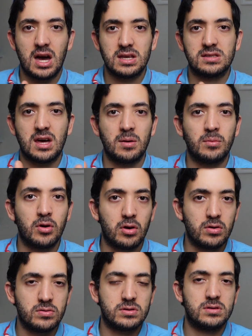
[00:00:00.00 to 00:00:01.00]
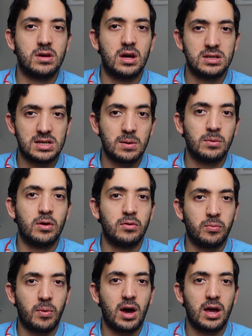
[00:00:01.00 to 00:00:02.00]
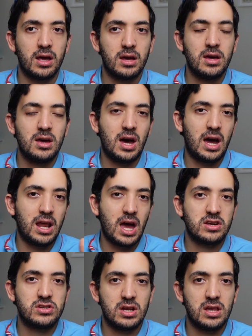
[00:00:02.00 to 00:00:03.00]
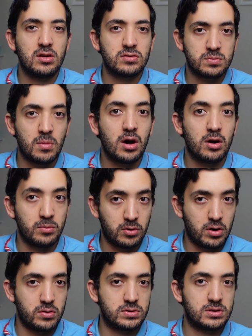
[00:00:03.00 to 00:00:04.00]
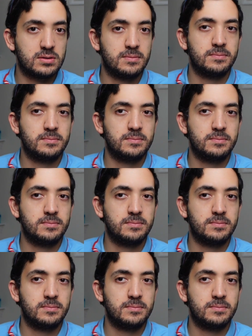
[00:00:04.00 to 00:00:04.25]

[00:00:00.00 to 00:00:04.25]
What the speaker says: as time grows and time goes by, and actually your smart home grows.